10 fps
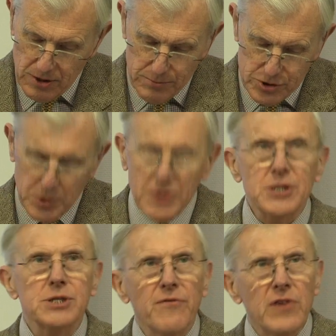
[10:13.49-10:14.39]
between the
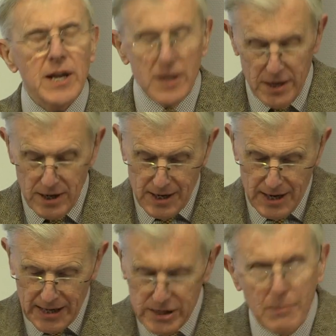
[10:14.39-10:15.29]
civilian
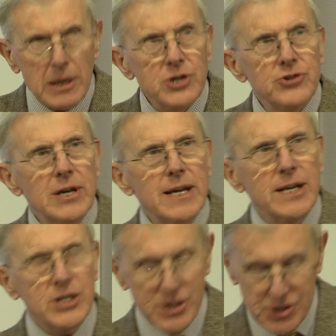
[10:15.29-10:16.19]
and the military
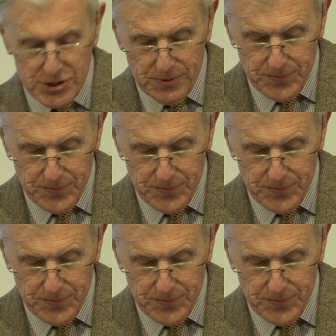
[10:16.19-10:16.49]
leaders.